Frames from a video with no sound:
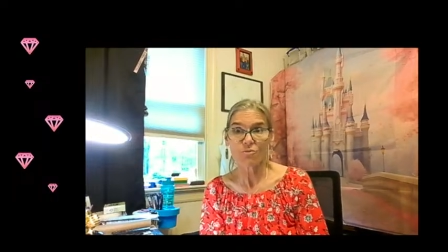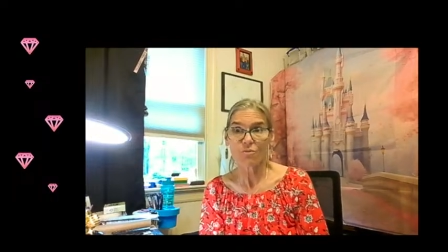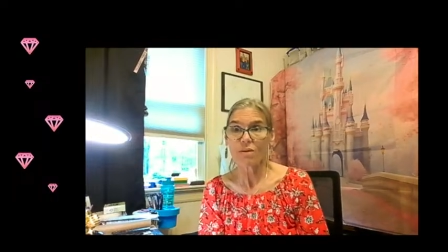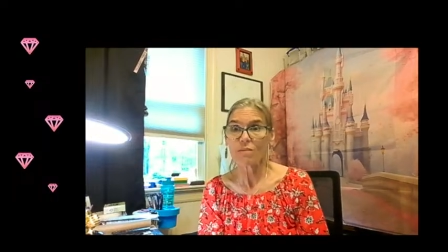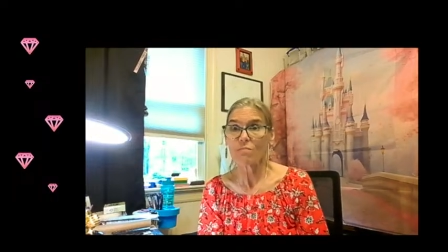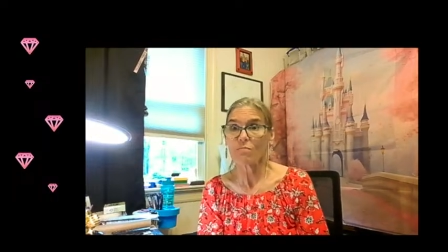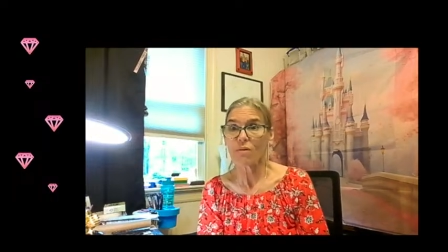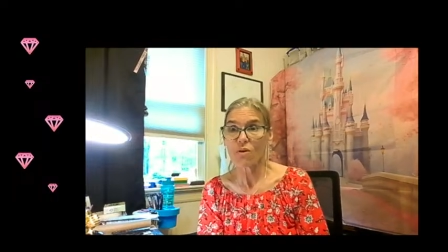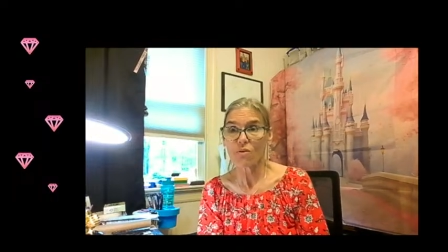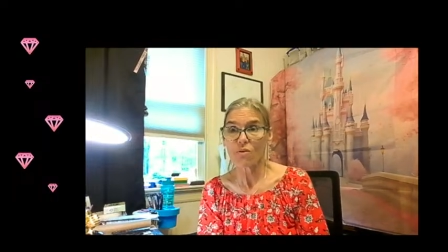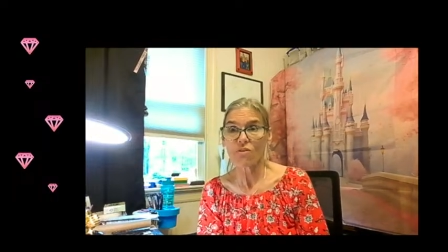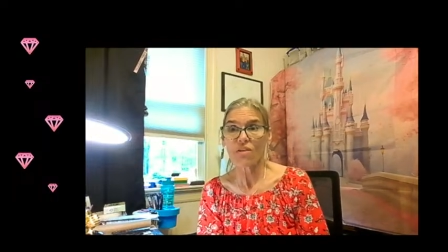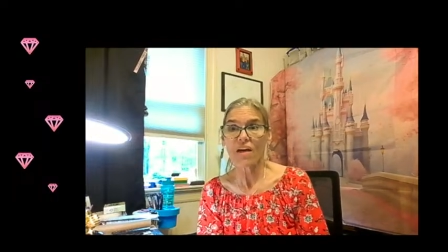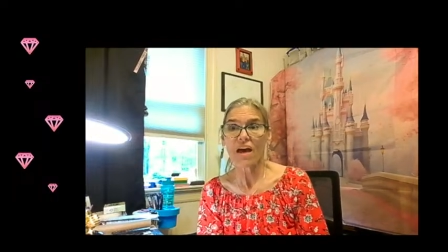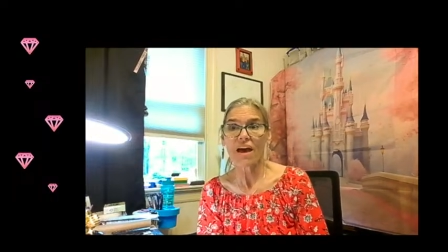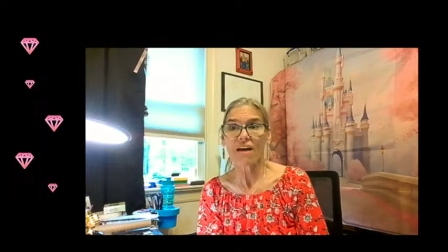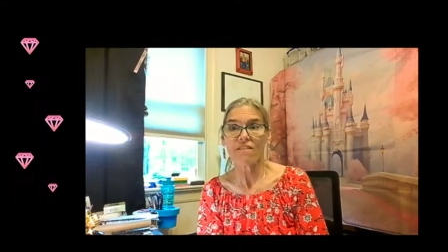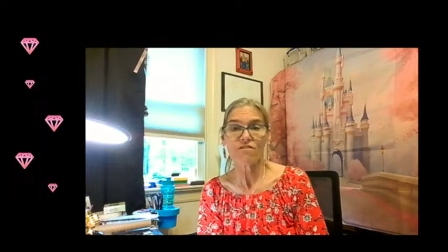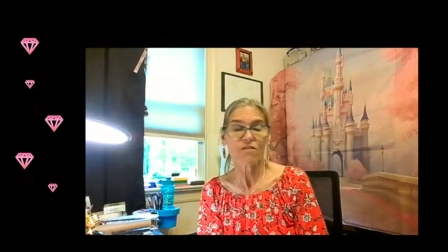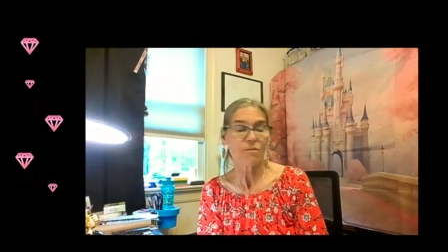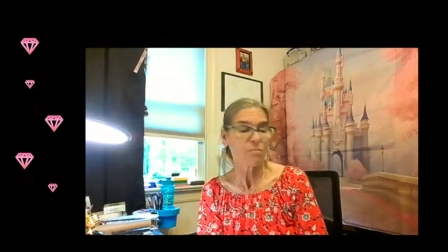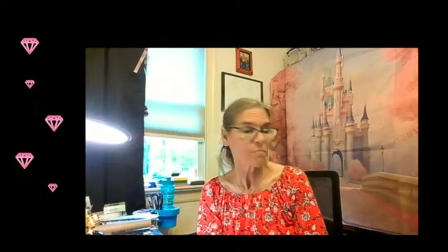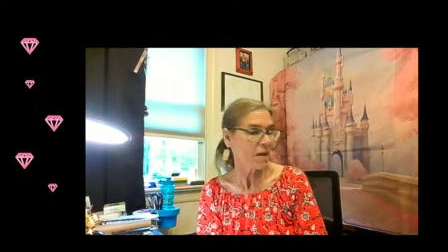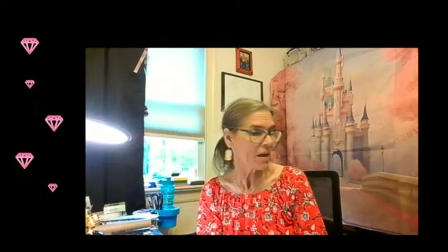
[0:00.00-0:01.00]
We both
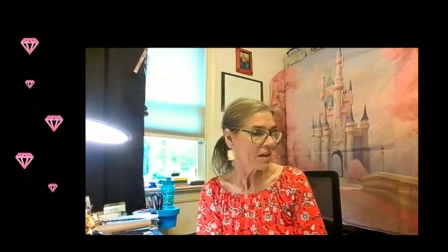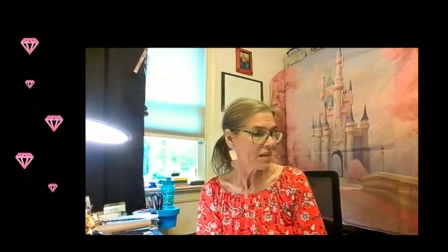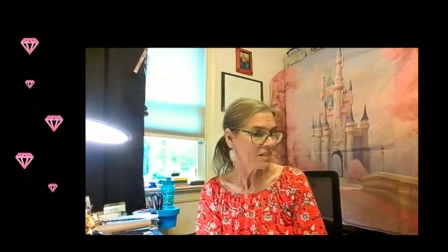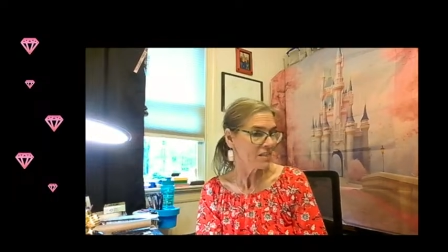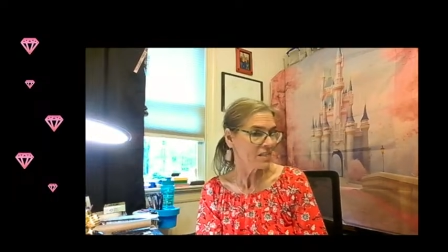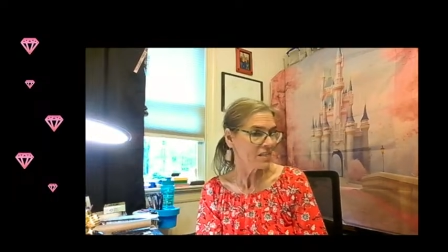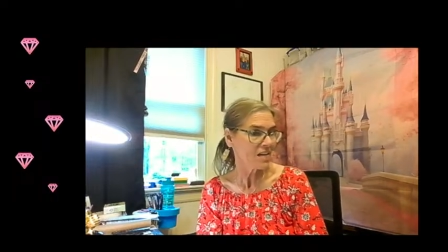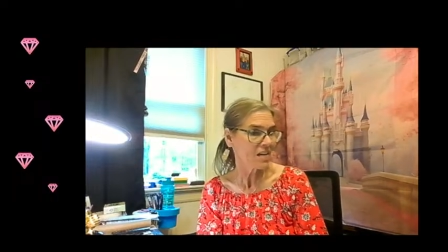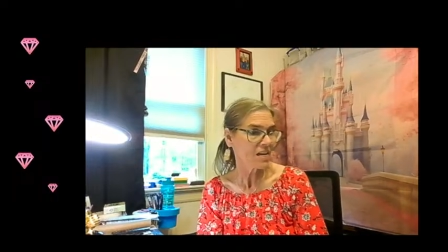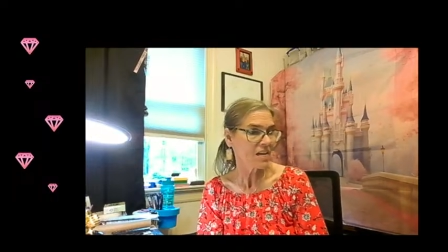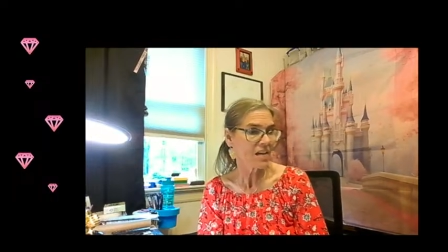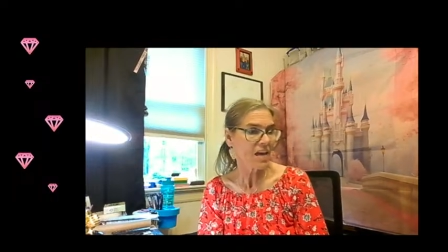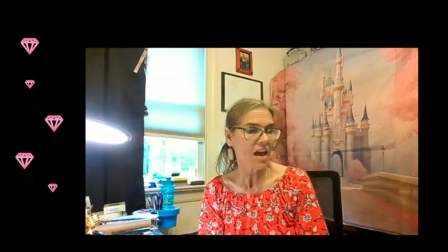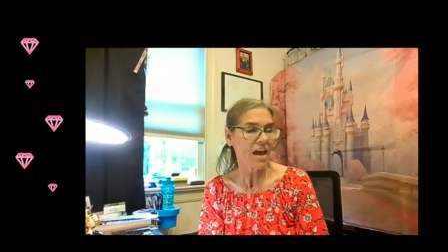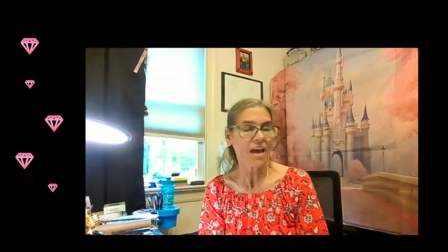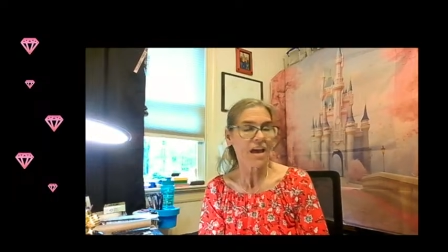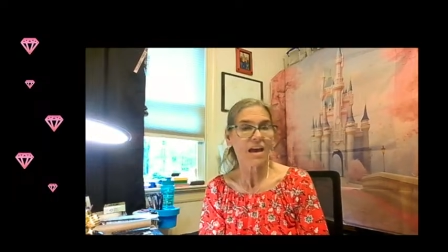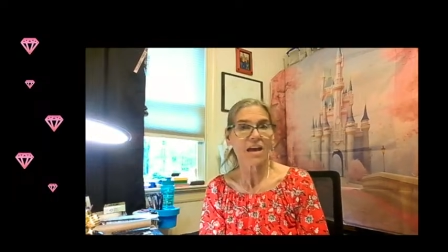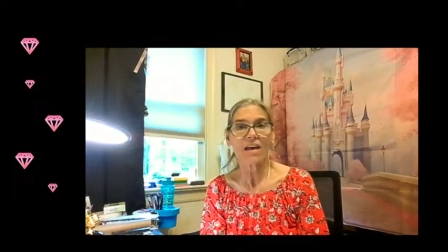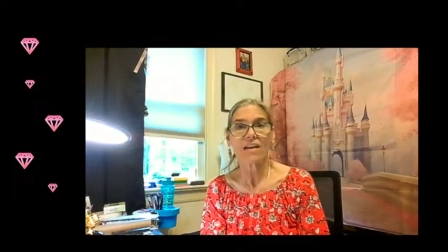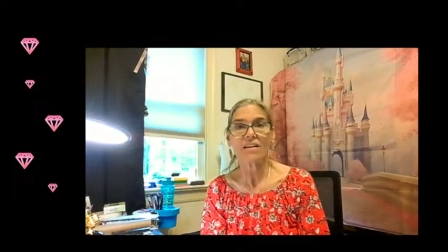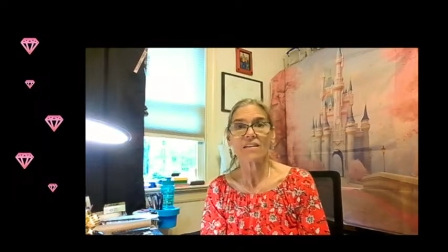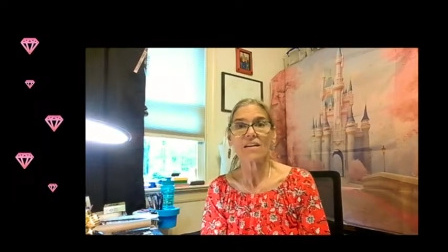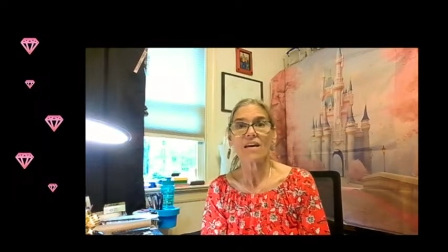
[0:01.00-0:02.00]
have the painting,
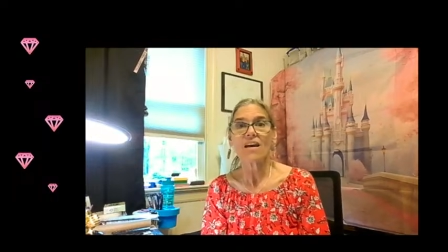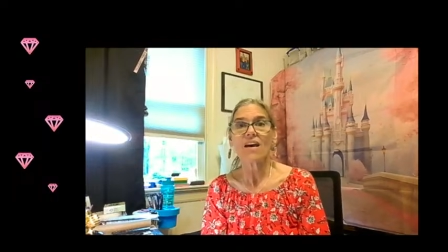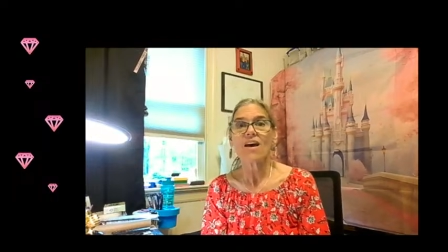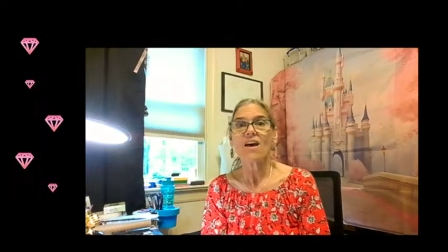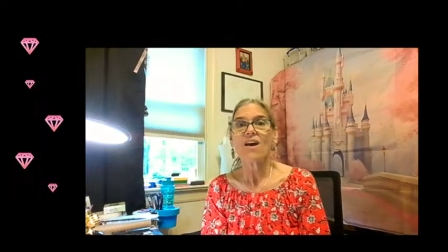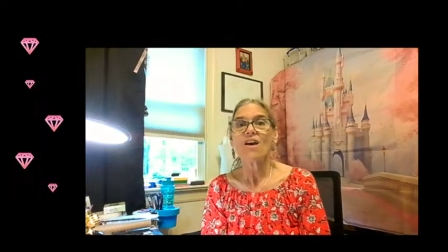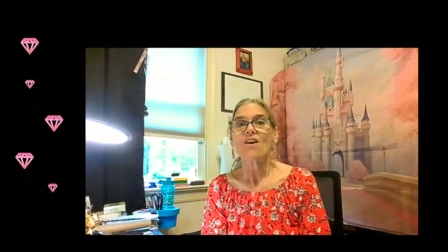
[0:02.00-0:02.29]
and